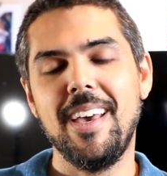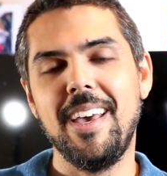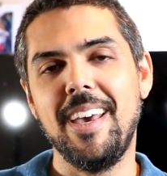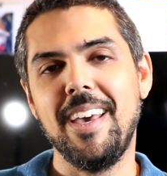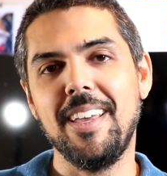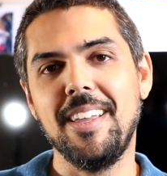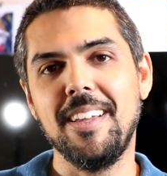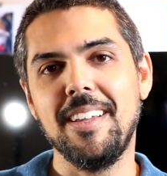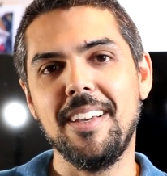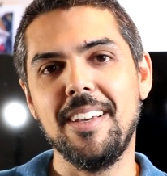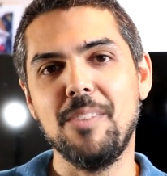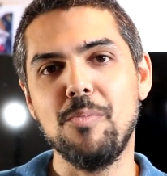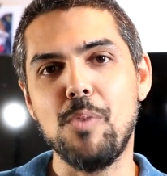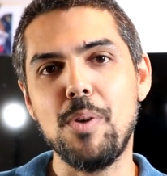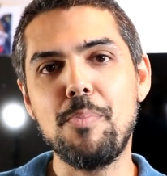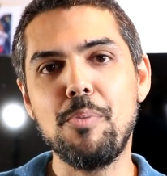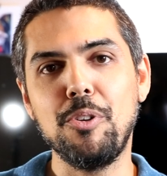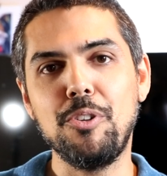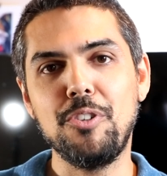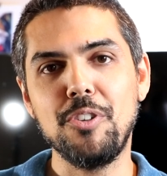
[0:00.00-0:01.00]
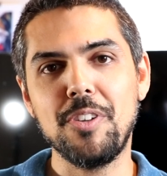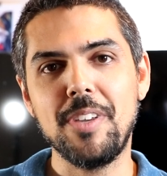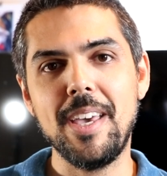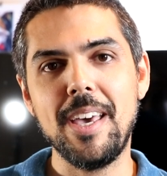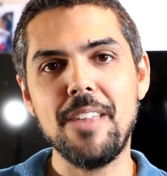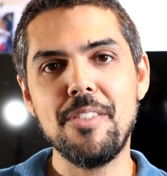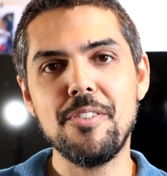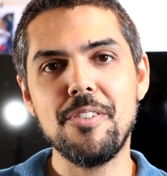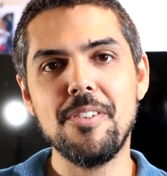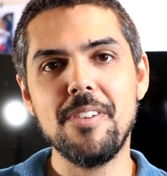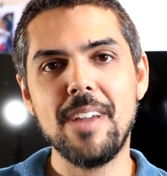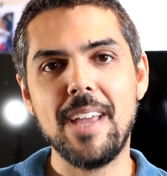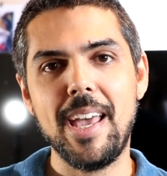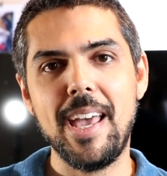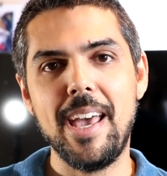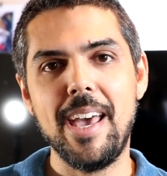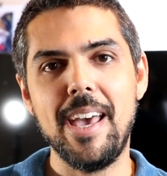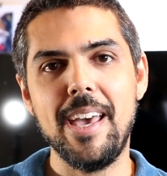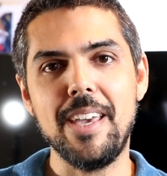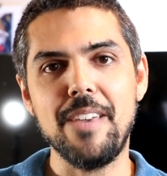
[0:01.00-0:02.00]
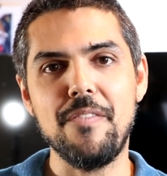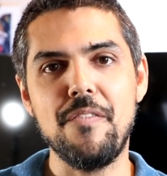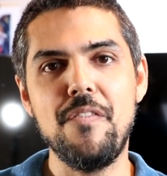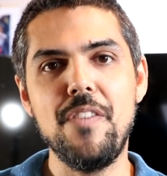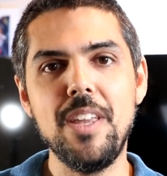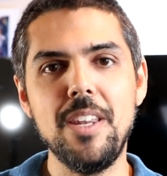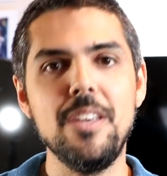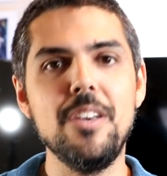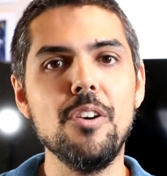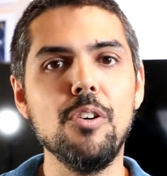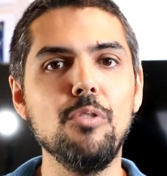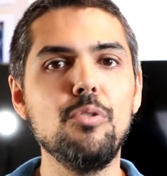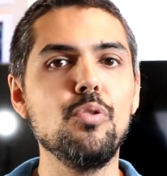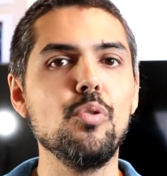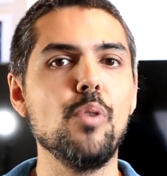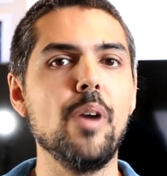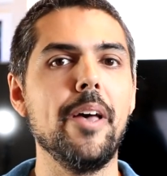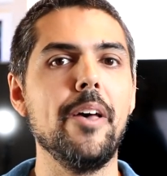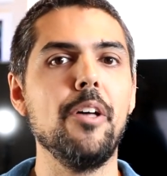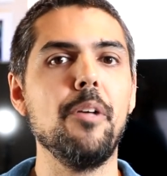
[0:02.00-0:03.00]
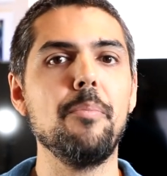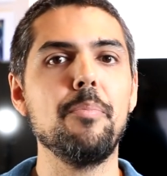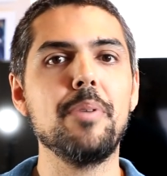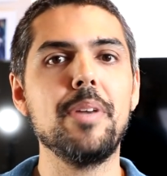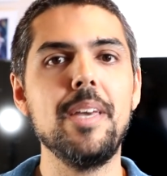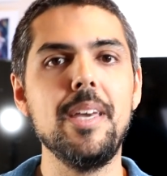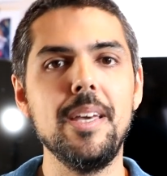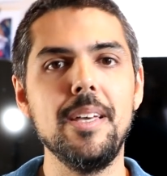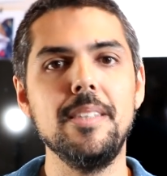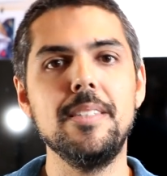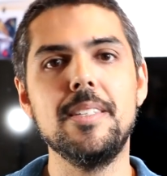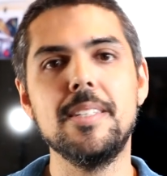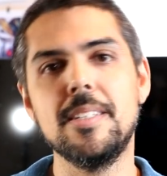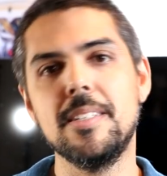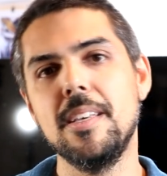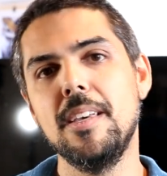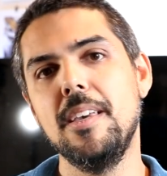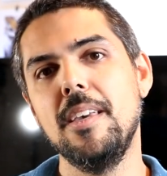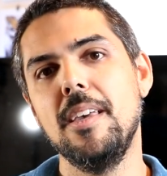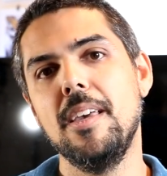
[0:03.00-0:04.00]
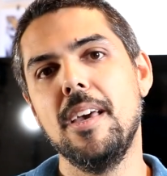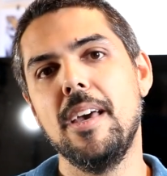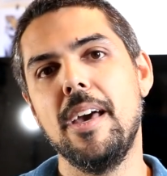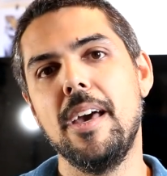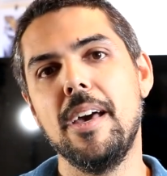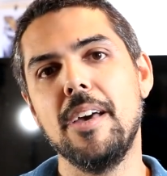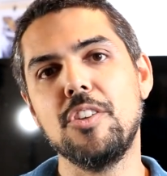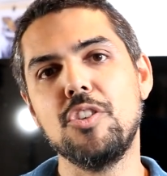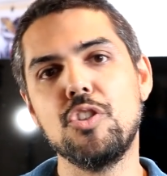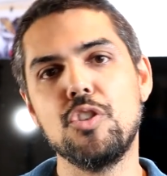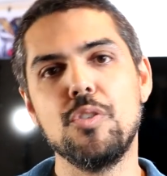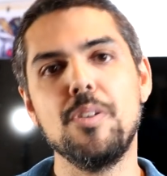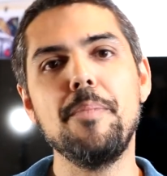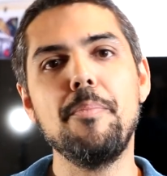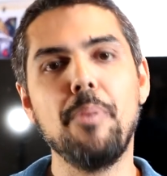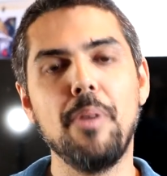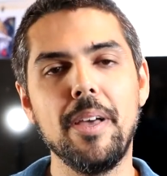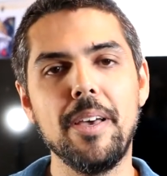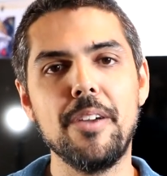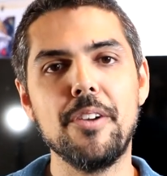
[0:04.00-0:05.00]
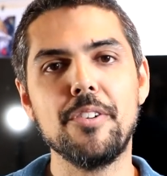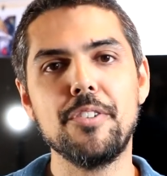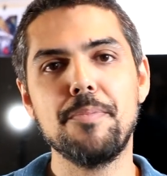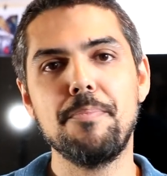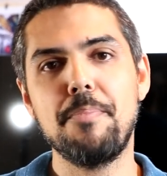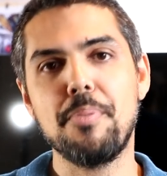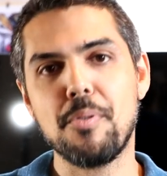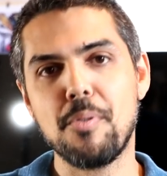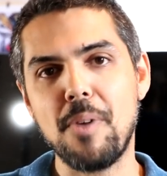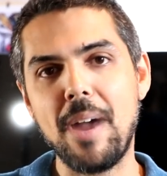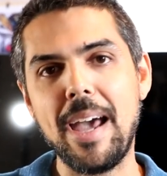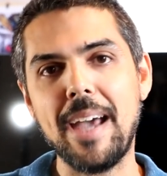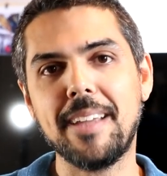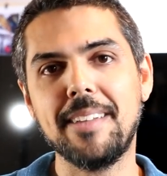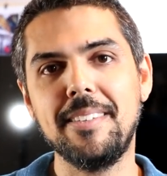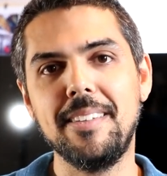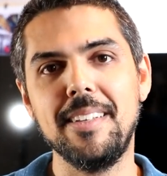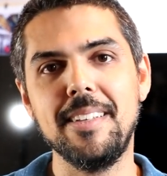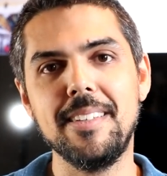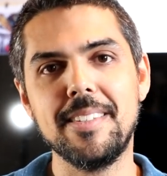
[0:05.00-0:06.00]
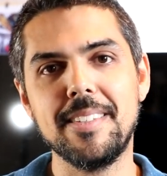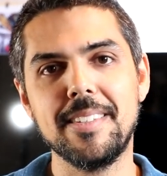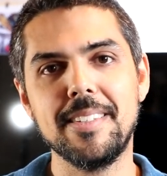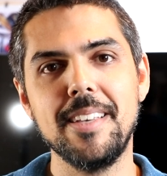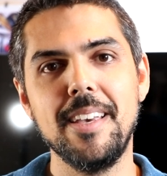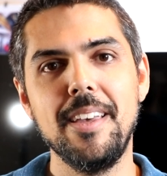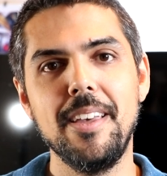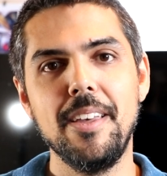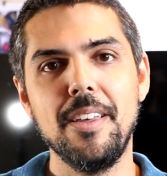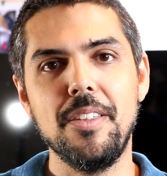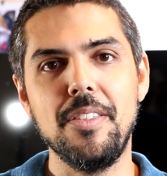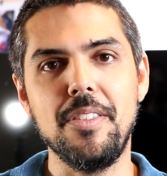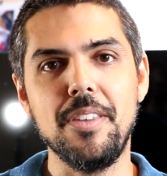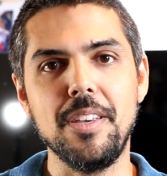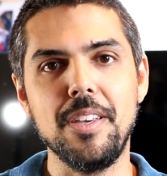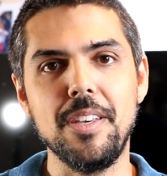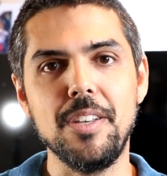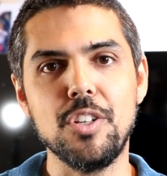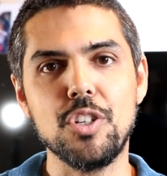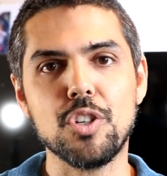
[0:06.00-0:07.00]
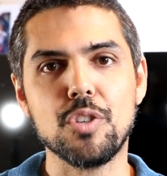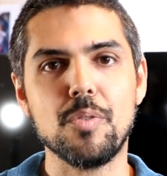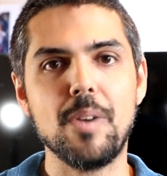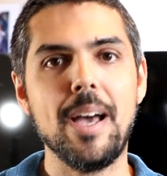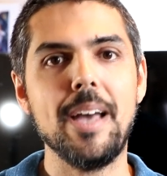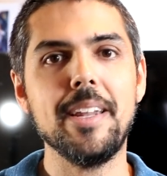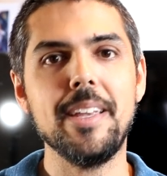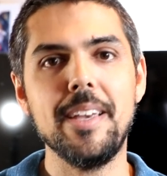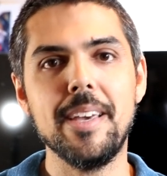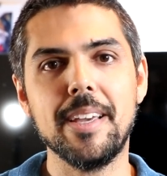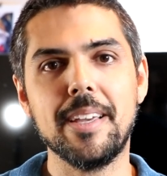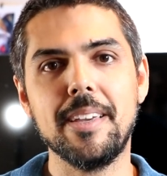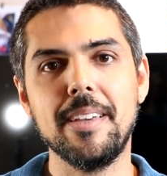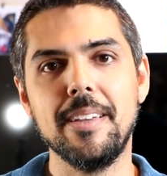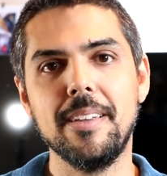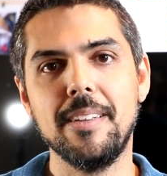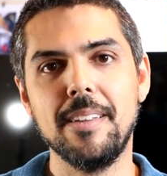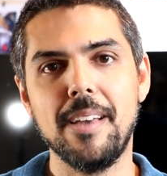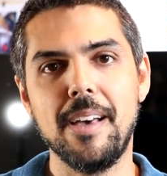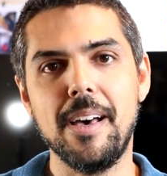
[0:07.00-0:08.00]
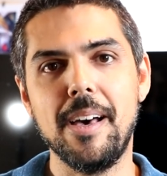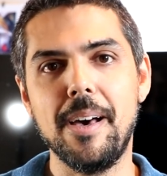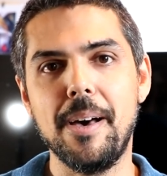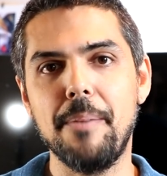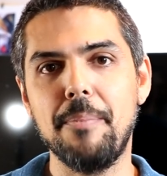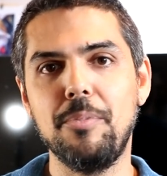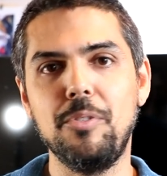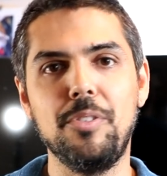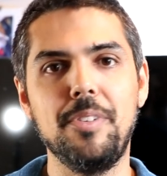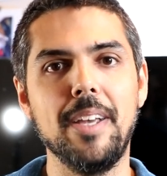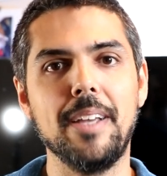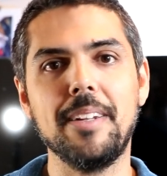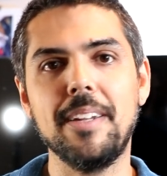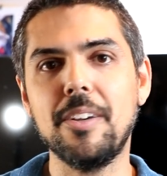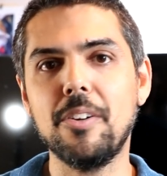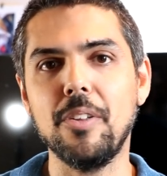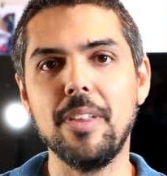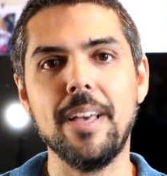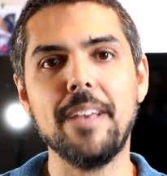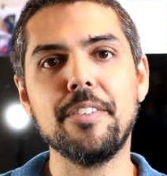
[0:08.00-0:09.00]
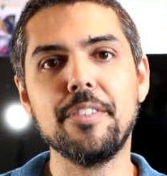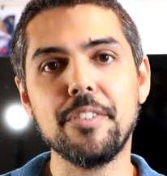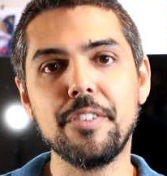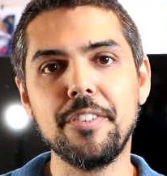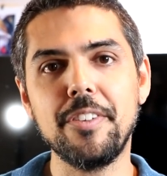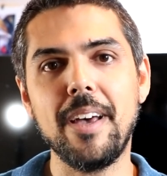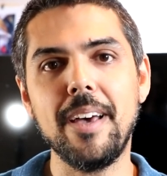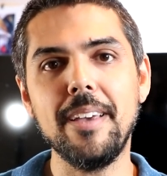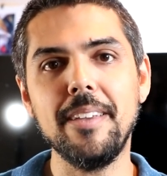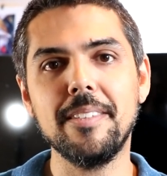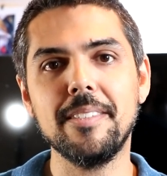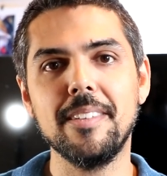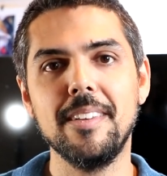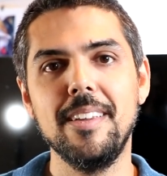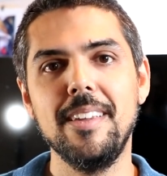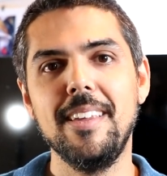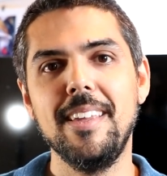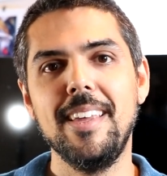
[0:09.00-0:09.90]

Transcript: and we put together a video to help kids, uh, string players, practice the Schradieck uh, technical exercise.